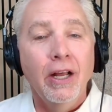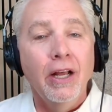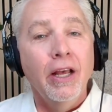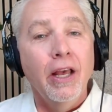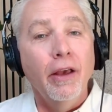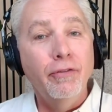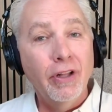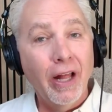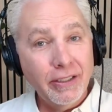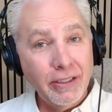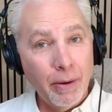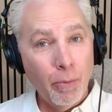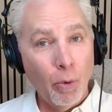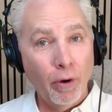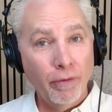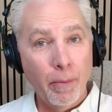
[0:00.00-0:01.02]
If you'd like to get
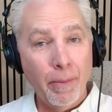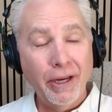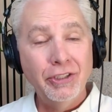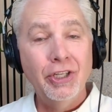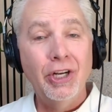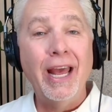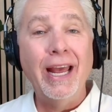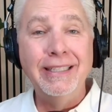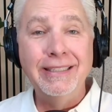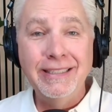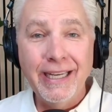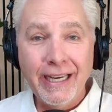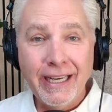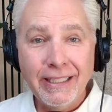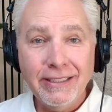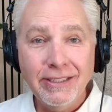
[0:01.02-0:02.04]
more information and
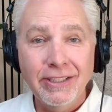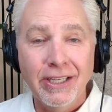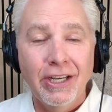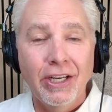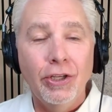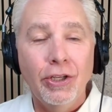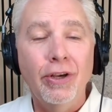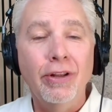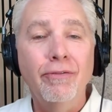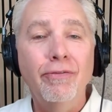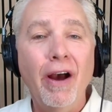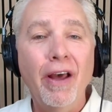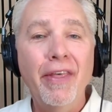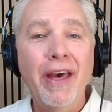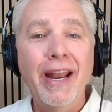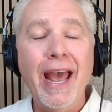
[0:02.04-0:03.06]
tickets, you can
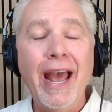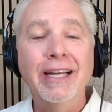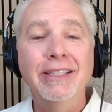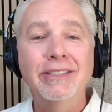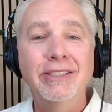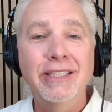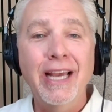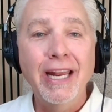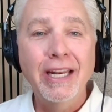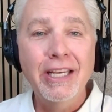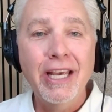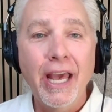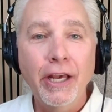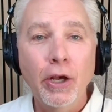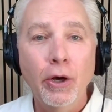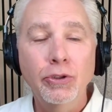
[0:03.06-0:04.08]
find that at
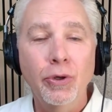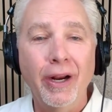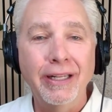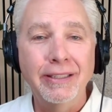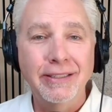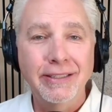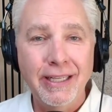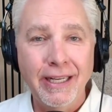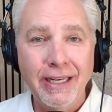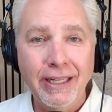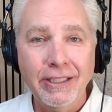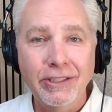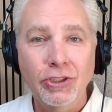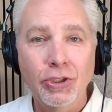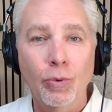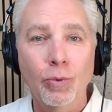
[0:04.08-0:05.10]

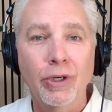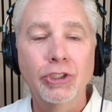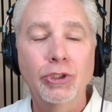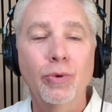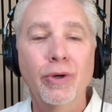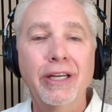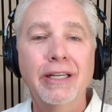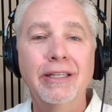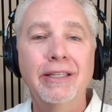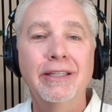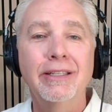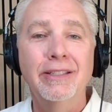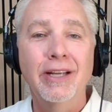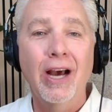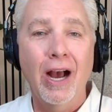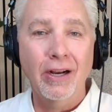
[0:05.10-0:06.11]

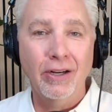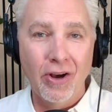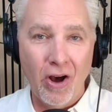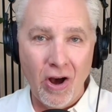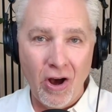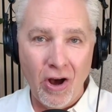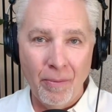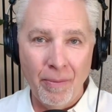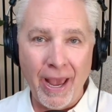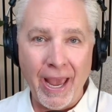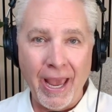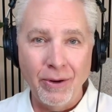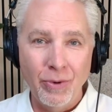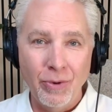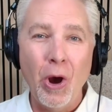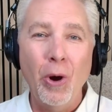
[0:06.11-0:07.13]
SanDiegoTranscendenceRetreat.com,
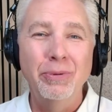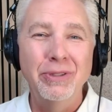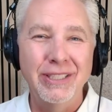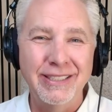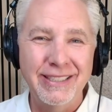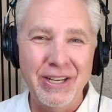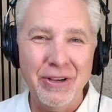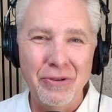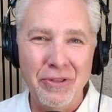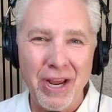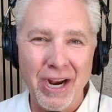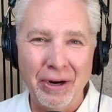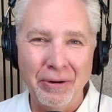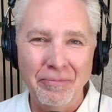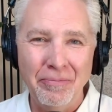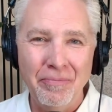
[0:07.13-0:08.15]
and we hope to see you
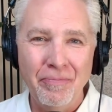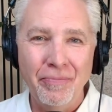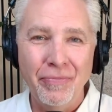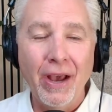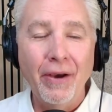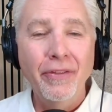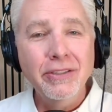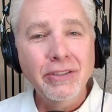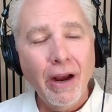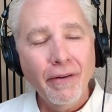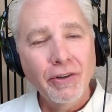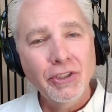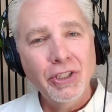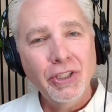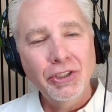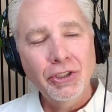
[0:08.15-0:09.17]
there. Now, in this
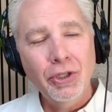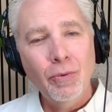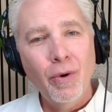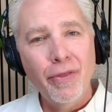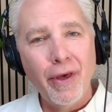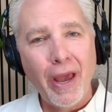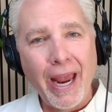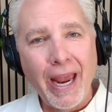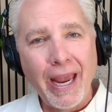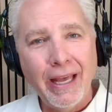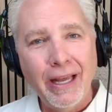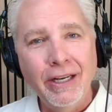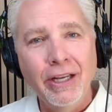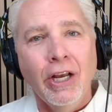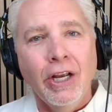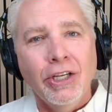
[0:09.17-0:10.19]
conversation with
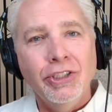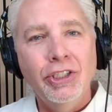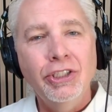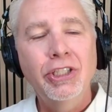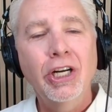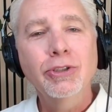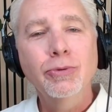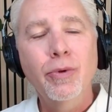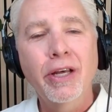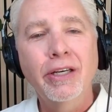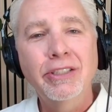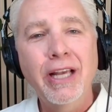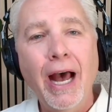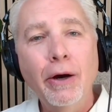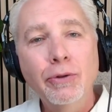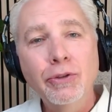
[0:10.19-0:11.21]
Ann, she shares with us
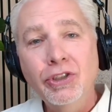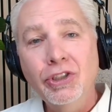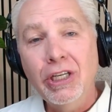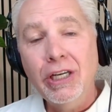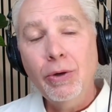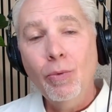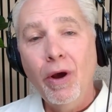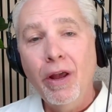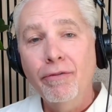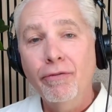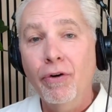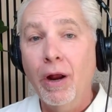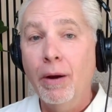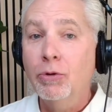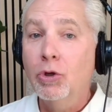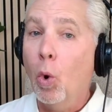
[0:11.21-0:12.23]
how she went
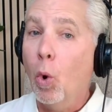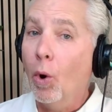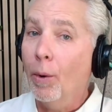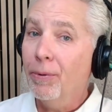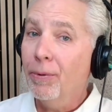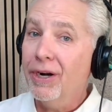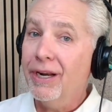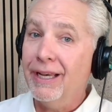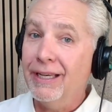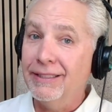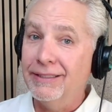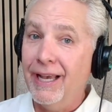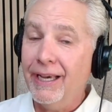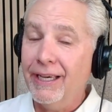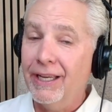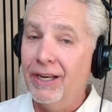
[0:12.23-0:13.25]
from corporate
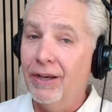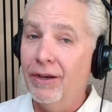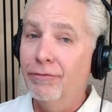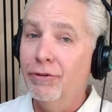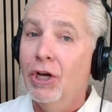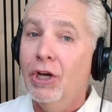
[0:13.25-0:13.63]
executive